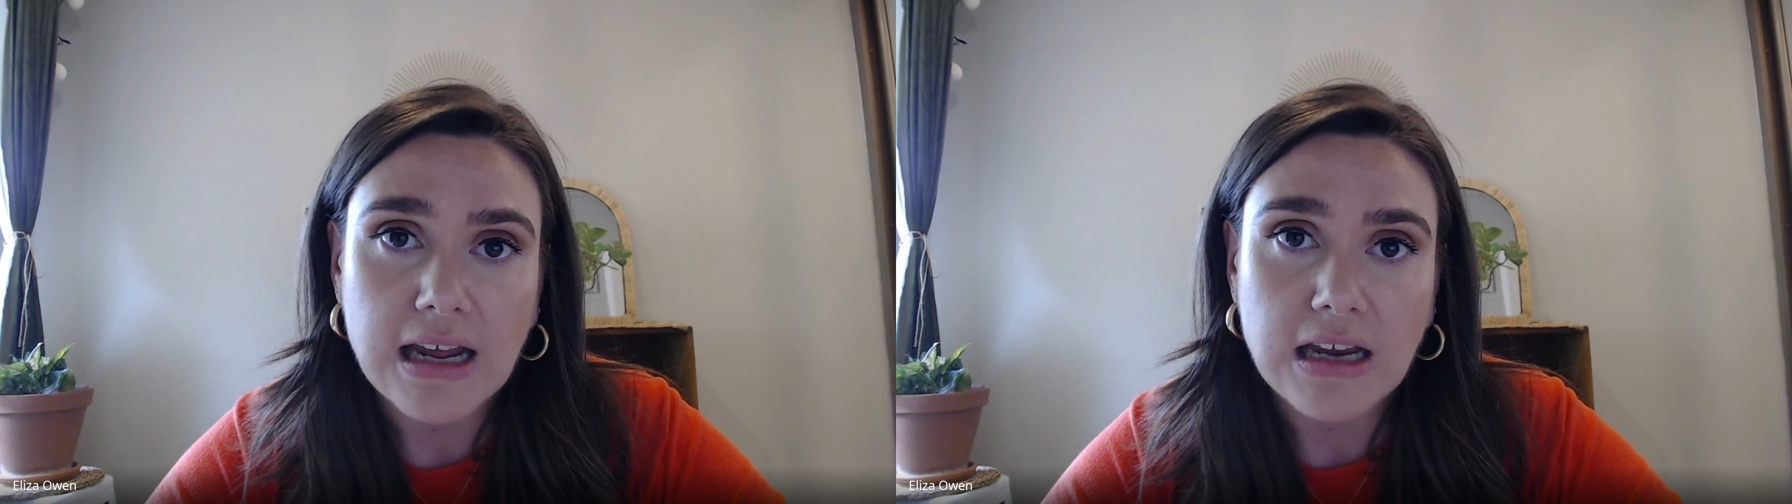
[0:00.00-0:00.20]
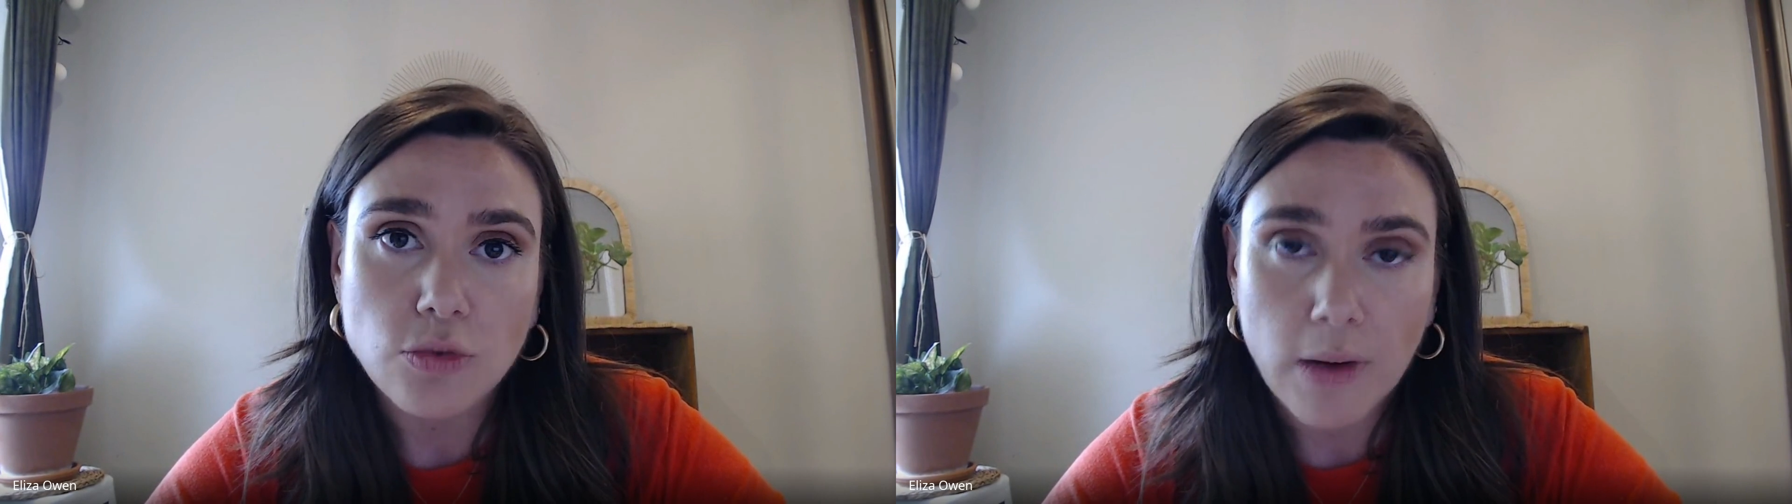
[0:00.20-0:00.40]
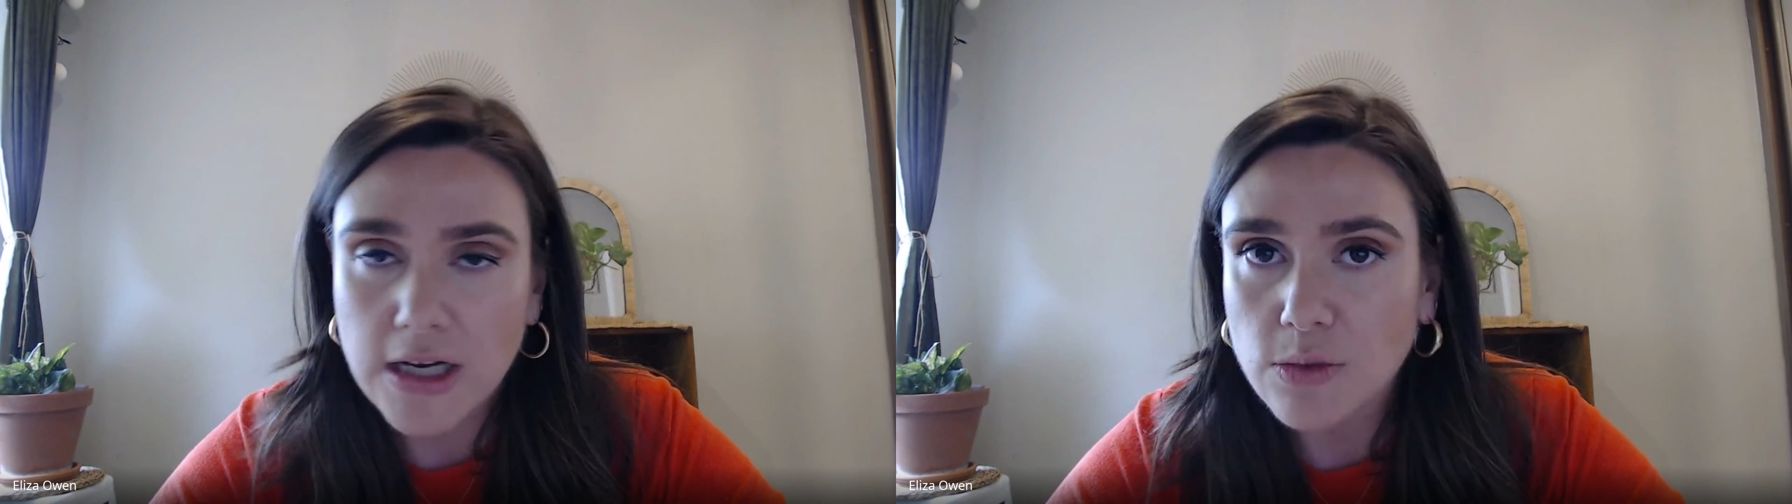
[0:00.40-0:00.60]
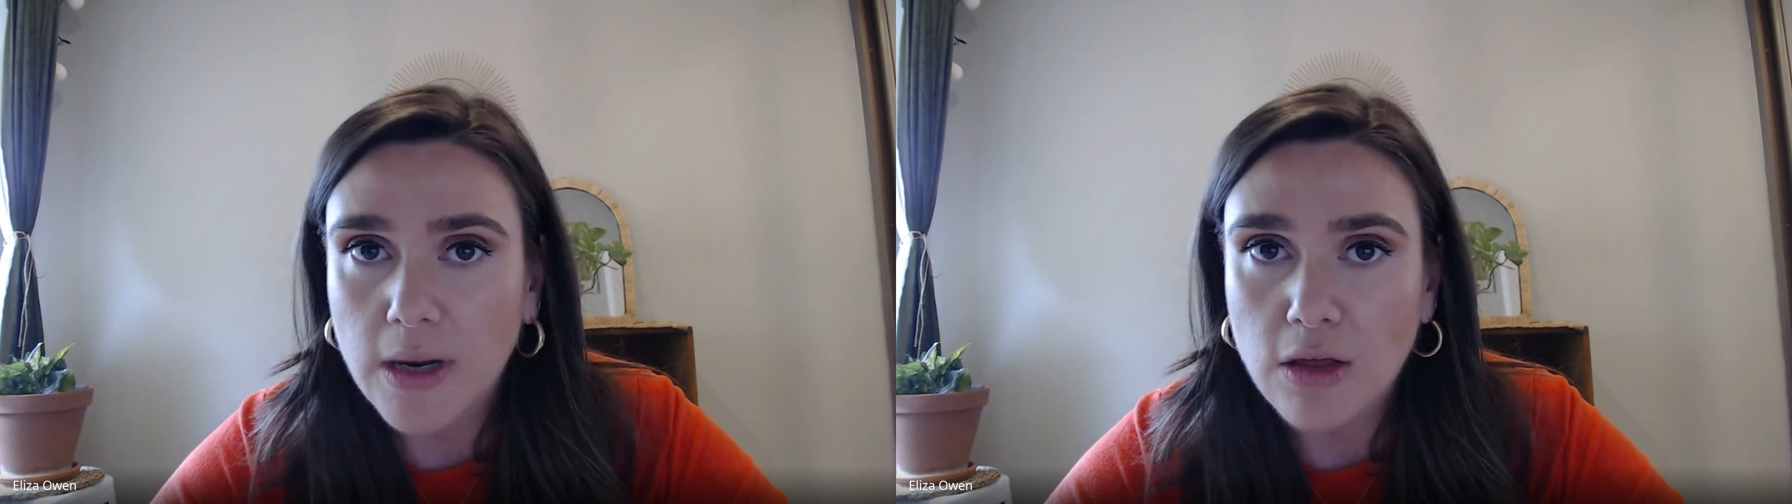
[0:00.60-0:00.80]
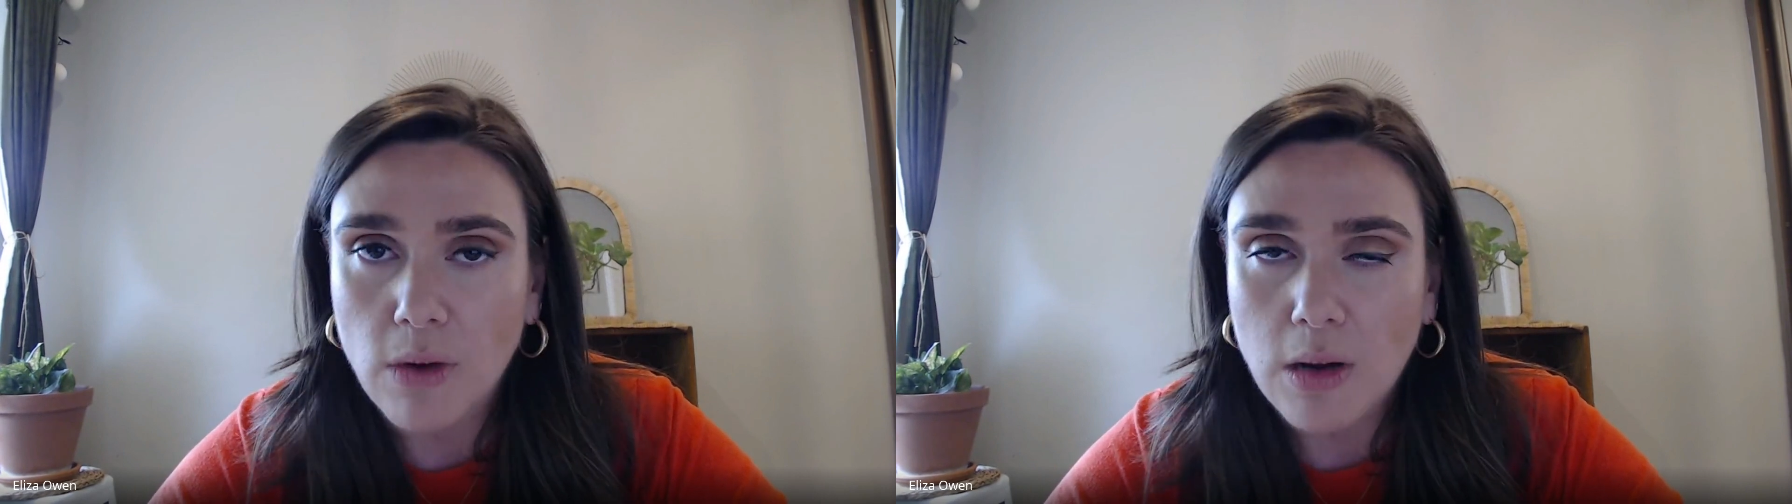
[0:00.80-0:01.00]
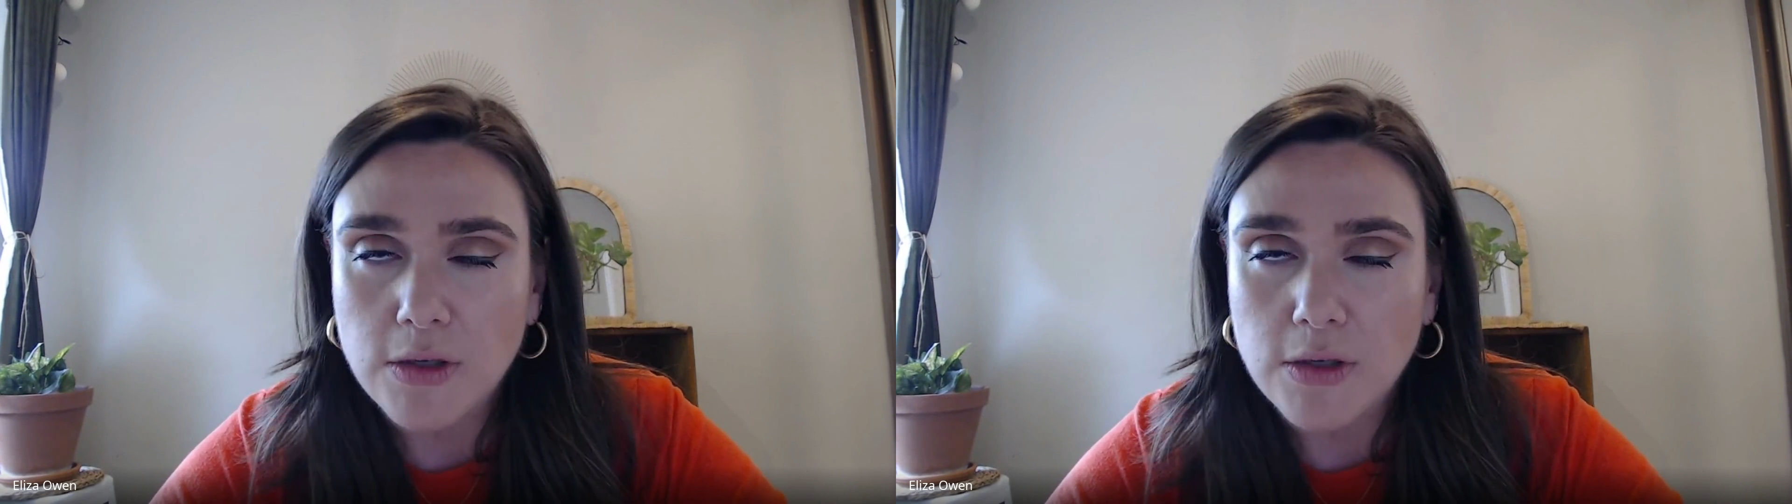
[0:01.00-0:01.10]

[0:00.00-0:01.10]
in 2023,